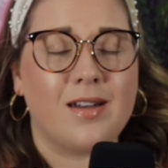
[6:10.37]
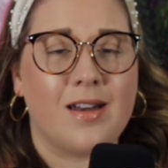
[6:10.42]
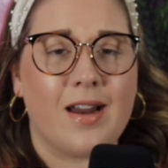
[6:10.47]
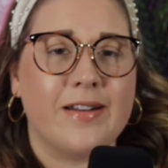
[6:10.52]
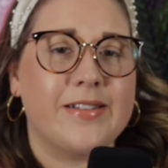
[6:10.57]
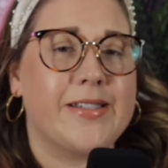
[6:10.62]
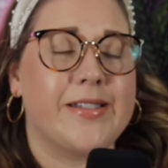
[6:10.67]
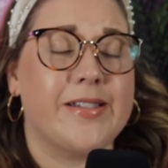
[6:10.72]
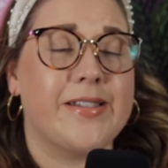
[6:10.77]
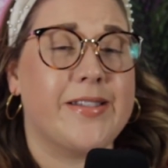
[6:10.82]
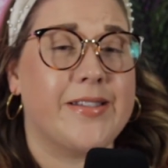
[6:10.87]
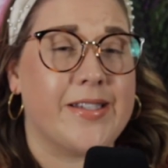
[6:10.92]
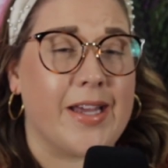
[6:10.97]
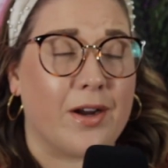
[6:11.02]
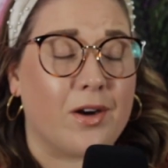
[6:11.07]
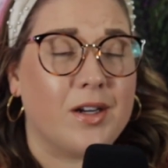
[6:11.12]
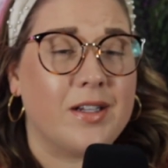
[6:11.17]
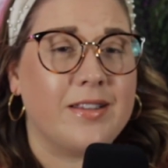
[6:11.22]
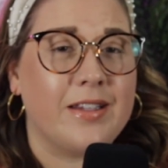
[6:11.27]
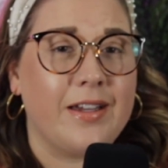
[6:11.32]

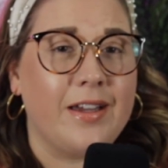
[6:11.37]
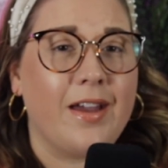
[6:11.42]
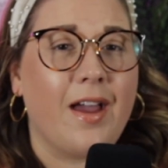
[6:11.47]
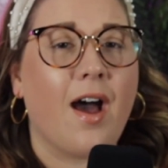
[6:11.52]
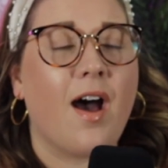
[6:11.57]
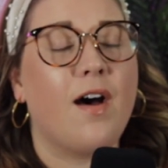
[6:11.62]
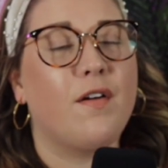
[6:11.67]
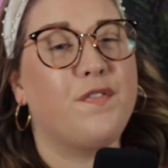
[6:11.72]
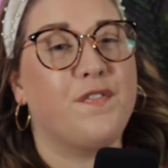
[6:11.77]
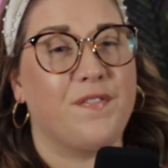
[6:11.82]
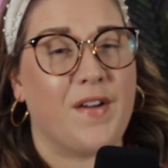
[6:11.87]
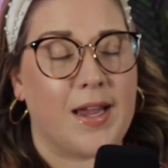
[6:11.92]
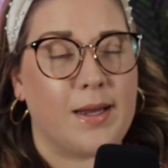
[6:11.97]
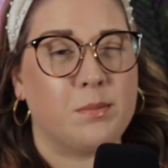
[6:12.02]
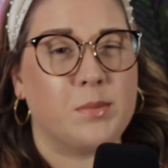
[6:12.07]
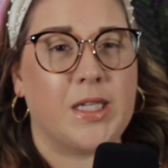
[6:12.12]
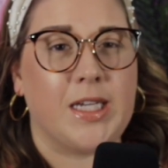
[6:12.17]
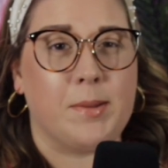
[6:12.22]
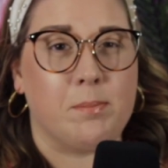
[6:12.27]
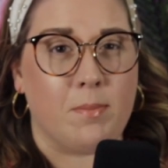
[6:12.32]
necessarily a
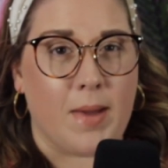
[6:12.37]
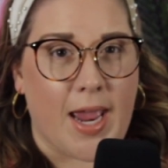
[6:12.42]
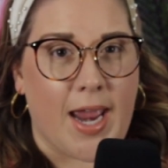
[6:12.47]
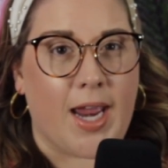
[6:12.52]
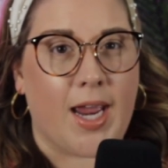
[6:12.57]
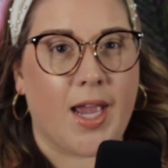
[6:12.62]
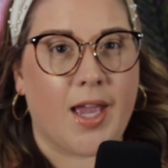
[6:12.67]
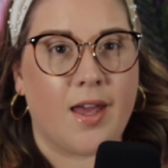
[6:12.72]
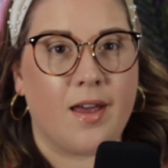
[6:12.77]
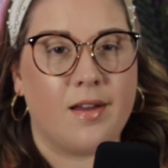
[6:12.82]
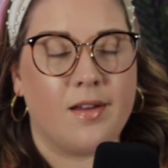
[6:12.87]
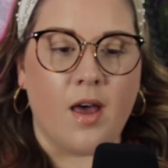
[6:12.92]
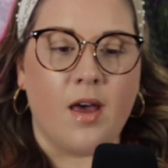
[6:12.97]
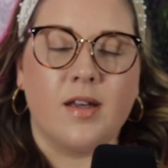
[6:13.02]
family make.